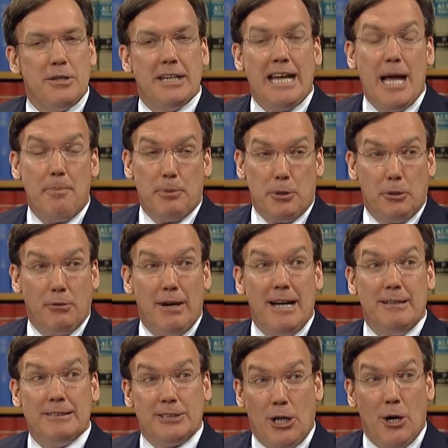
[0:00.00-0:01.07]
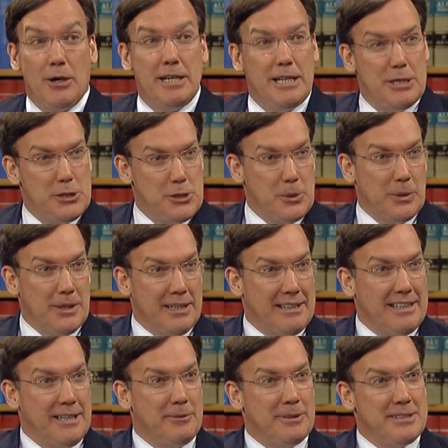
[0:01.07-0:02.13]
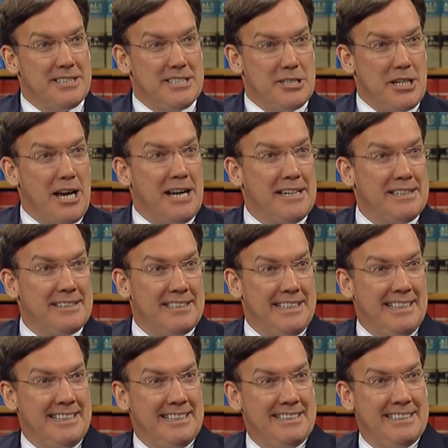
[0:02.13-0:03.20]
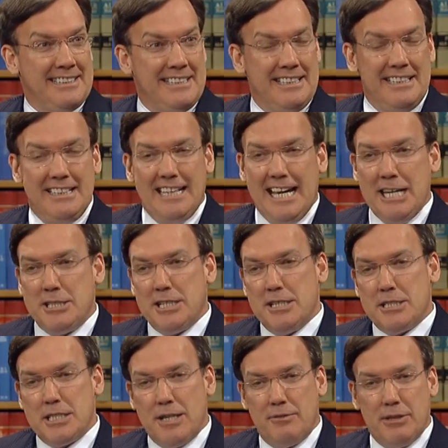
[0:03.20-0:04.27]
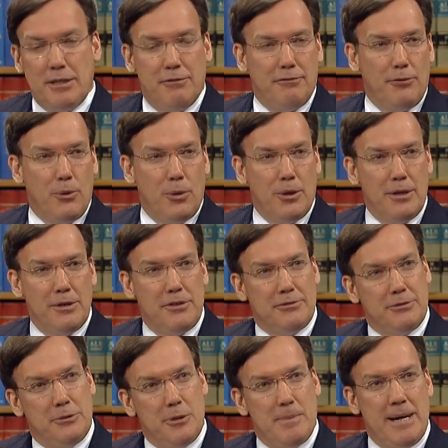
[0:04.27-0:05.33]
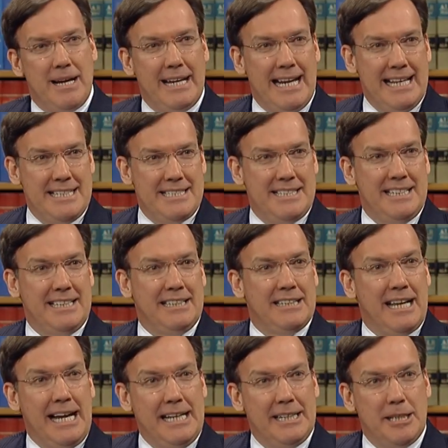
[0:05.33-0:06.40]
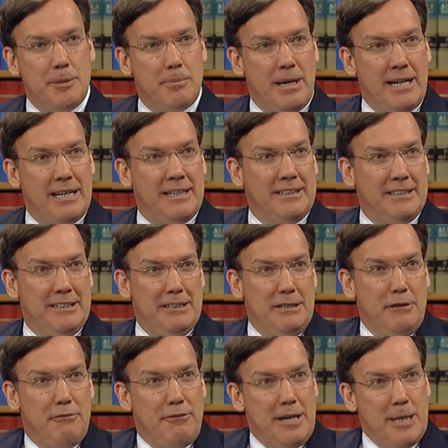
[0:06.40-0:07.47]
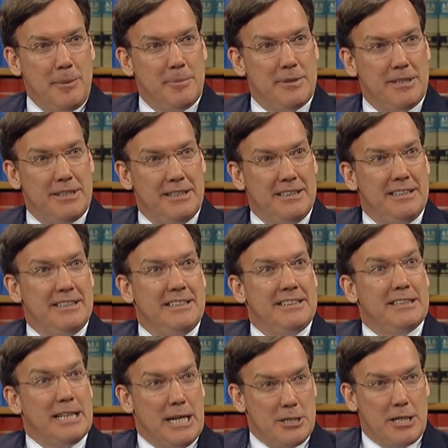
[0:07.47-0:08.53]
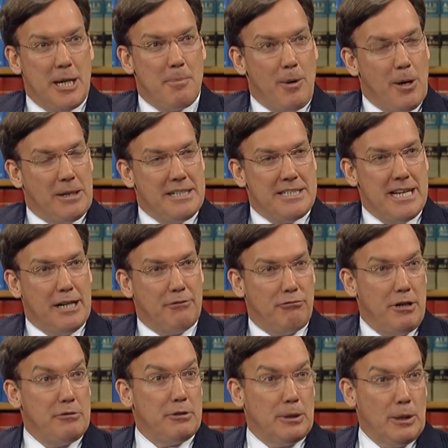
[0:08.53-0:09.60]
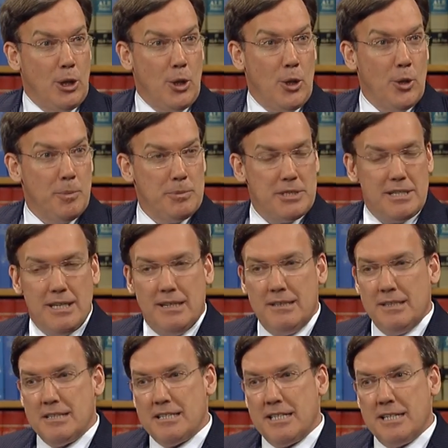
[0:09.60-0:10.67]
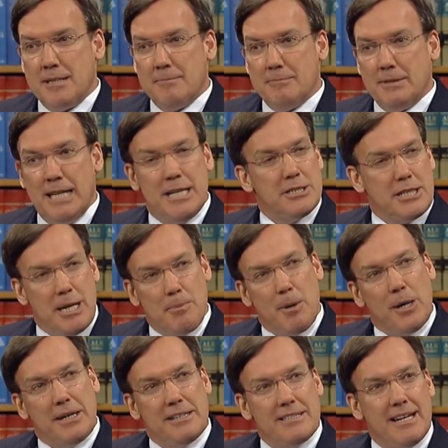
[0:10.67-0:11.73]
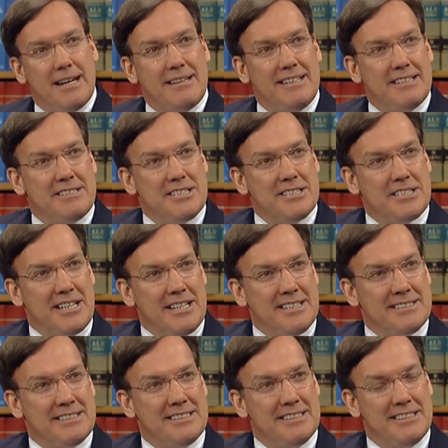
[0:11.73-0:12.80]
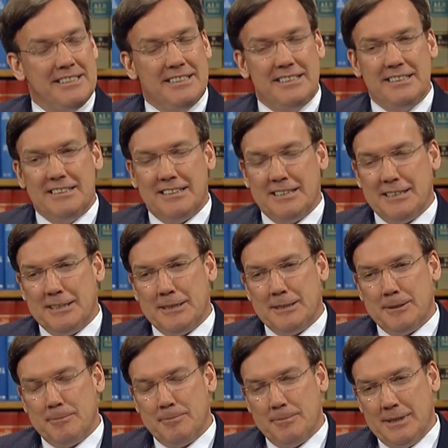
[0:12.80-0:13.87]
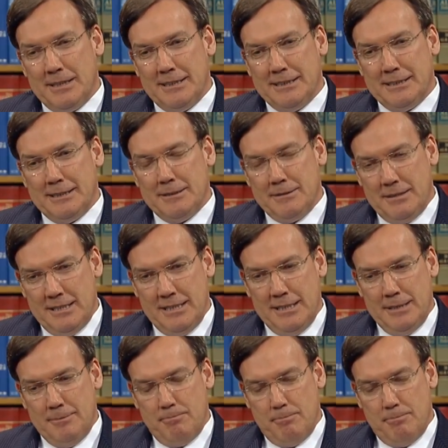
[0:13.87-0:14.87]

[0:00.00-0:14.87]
Capitol grounds are historic. They were designed in 1874 through about 1890 by famed landscape architect Frederick Law Olmsted, the same landscape architect that designed the